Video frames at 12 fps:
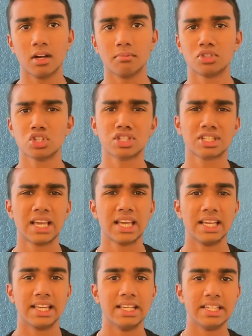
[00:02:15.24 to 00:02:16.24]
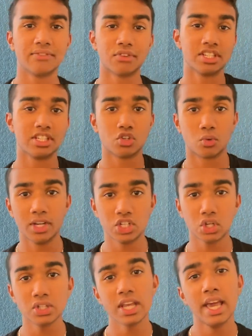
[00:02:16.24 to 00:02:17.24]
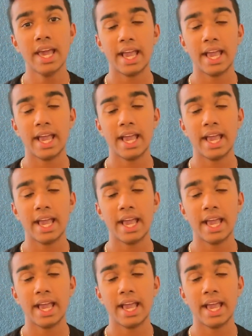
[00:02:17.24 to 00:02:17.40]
just in different situations.